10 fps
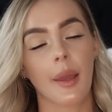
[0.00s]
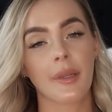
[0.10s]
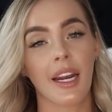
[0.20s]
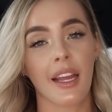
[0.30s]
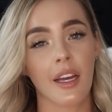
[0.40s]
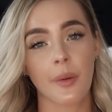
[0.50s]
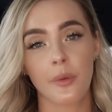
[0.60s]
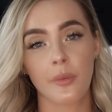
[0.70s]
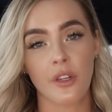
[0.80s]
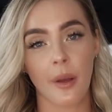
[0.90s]
I mean, I got
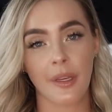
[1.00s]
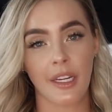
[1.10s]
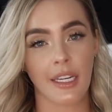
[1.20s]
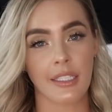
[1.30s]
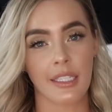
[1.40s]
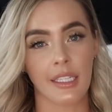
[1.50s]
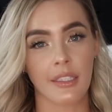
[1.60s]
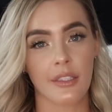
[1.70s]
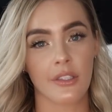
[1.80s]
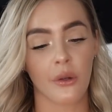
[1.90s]
a boob job at
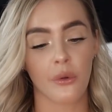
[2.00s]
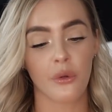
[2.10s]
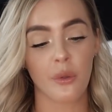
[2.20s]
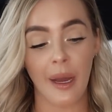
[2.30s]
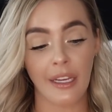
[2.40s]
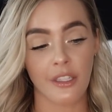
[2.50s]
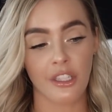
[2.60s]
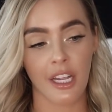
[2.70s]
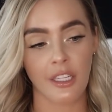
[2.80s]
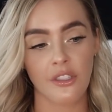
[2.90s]
19, so who am I to
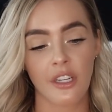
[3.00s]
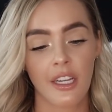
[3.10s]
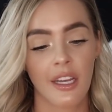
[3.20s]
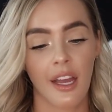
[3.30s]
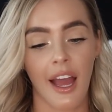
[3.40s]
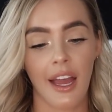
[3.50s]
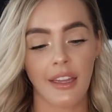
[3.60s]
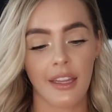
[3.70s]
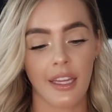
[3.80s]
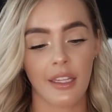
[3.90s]
judge?
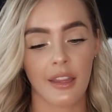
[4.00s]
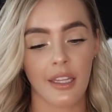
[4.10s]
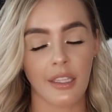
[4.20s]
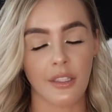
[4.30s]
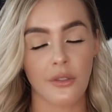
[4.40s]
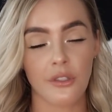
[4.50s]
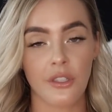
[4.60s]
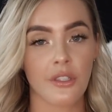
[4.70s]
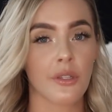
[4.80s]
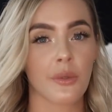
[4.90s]
I think that you
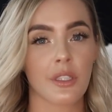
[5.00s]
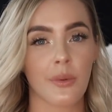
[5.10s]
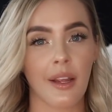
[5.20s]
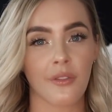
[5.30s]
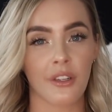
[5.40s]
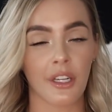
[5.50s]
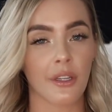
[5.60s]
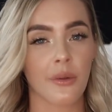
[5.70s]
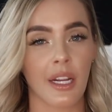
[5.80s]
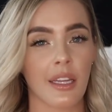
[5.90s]
should do what's right for
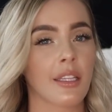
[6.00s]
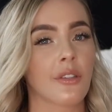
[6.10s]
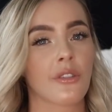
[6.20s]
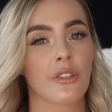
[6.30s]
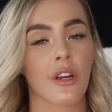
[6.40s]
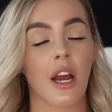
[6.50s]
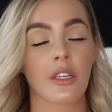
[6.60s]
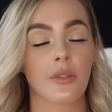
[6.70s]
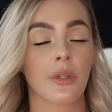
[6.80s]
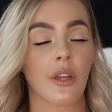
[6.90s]
you, and I think you should
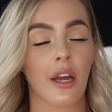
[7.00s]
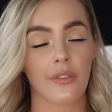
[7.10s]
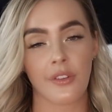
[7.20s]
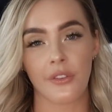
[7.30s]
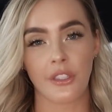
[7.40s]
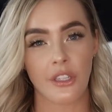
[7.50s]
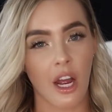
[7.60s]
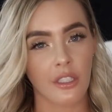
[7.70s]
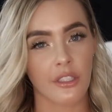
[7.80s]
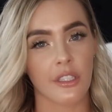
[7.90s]
talk to a lot of different
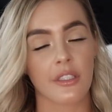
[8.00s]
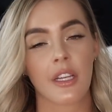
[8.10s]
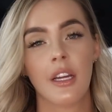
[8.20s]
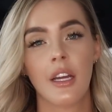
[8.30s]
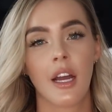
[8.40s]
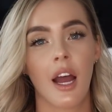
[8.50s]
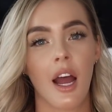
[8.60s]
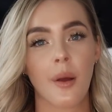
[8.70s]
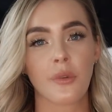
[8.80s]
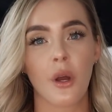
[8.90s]
doctors.
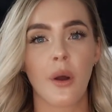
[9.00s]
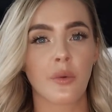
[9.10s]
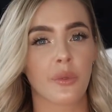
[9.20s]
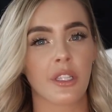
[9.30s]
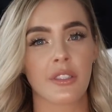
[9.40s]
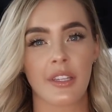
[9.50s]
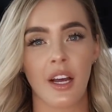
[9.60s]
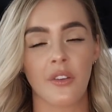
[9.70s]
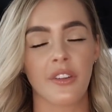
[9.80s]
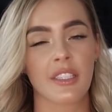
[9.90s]
Um, go on Real
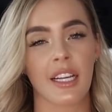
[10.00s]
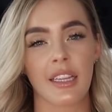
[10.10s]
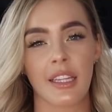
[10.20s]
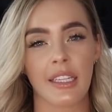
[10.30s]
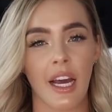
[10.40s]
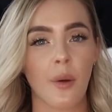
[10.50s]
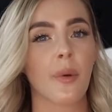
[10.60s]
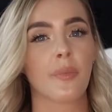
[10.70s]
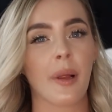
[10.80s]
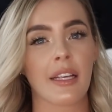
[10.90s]
Self, it's like the
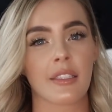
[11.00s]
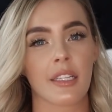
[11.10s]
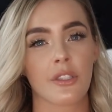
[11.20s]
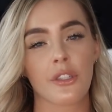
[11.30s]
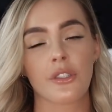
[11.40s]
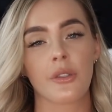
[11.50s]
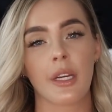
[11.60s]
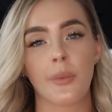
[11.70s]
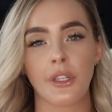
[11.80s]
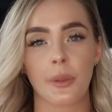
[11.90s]
Yelp of plastic
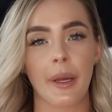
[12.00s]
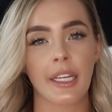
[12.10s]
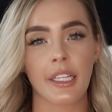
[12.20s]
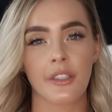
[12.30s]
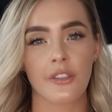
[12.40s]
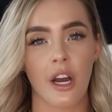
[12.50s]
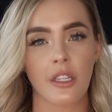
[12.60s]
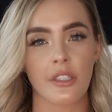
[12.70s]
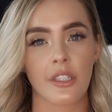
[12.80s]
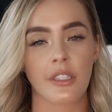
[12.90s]
surgery when you're picking your
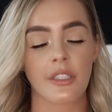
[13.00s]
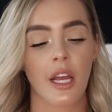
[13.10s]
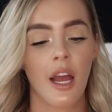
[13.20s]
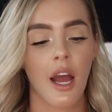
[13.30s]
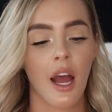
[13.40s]
doctors.